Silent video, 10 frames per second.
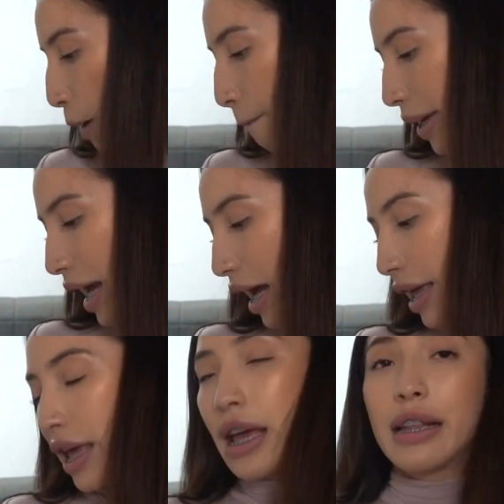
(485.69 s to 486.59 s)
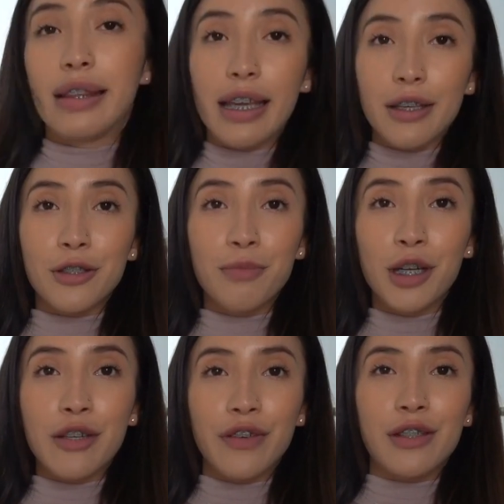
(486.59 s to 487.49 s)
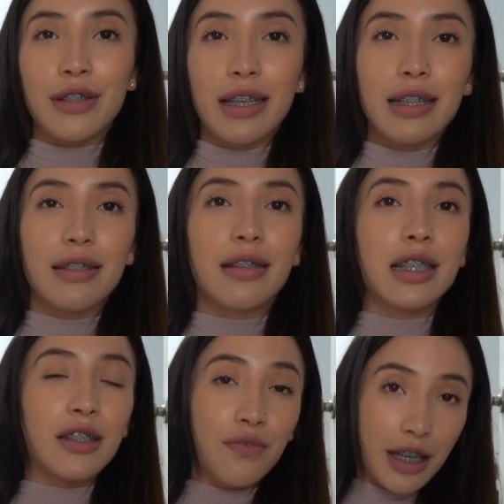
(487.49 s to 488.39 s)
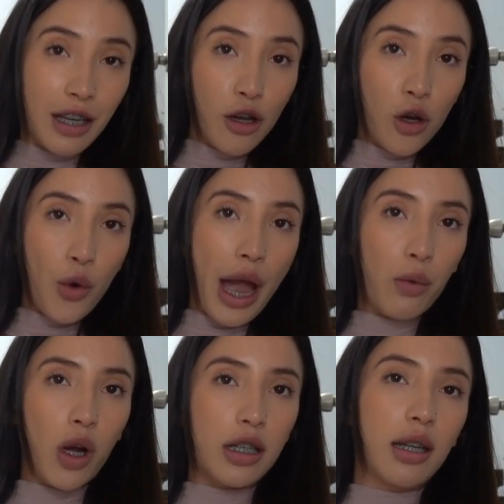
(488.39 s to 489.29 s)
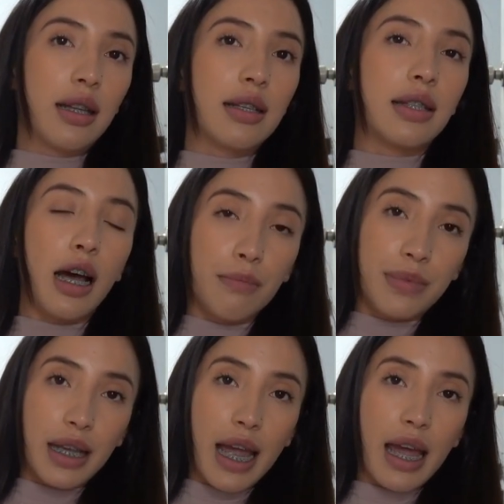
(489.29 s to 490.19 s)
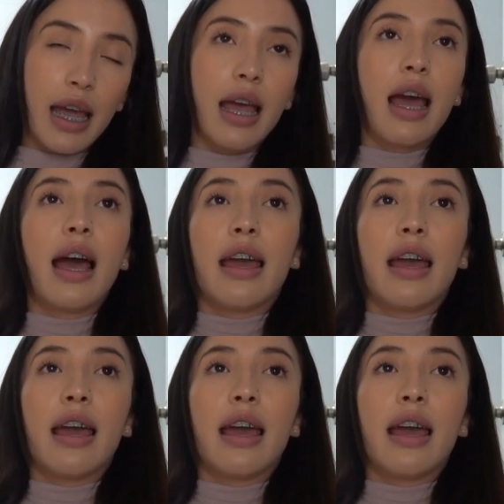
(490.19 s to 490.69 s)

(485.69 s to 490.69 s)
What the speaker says: But yeah, thank you so much for tuning into this video and watching this update.